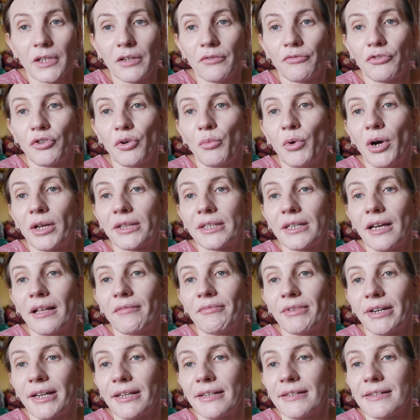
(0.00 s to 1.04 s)
from what
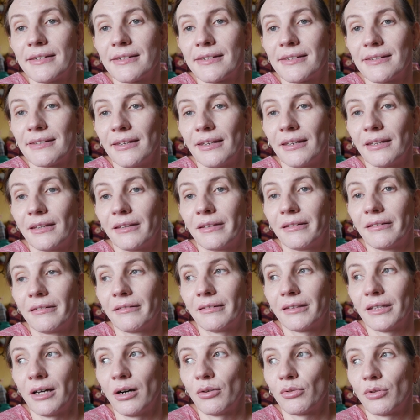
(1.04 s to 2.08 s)
I've already seen,
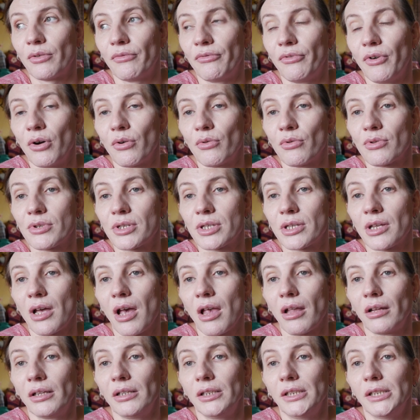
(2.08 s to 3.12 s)
the autofocus
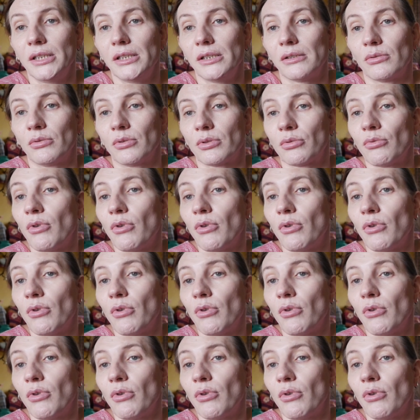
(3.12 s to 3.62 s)
on